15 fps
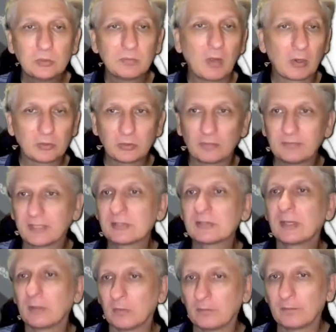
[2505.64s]
how to use
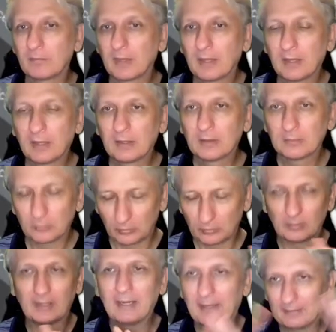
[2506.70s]
Microsoft Excel
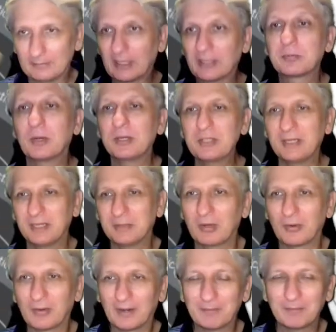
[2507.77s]
or uh, a
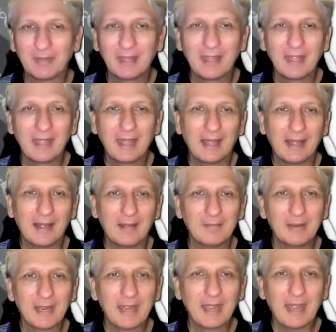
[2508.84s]
spreadsheeting program
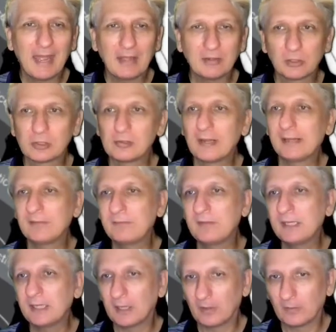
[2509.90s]
um, how
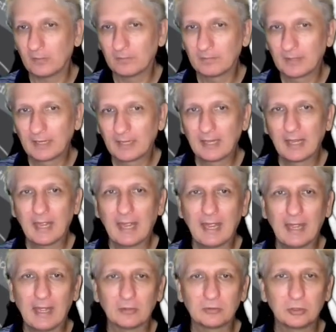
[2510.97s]
to create a video,
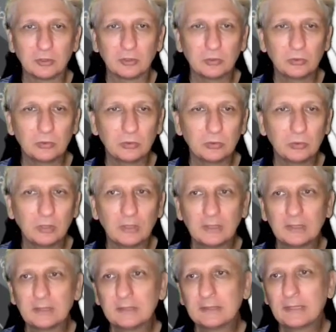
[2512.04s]
how
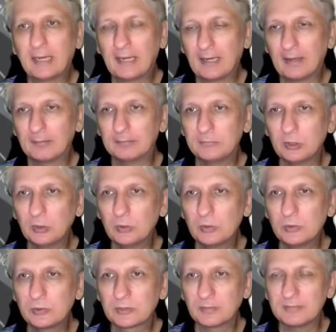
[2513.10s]
to
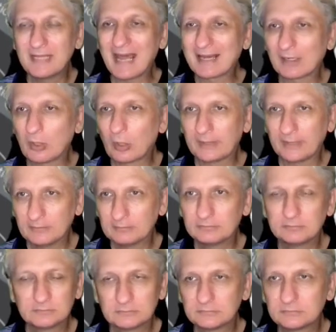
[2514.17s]
um, use some
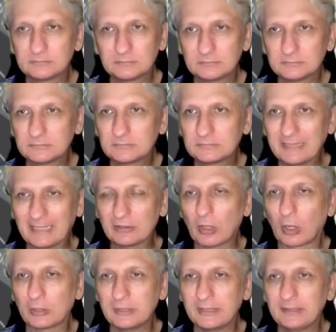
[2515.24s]
data logging
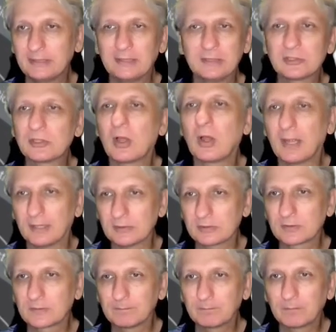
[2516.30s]
technology
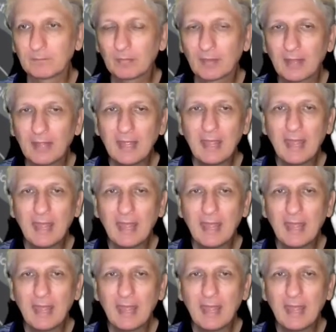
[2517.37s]
in science.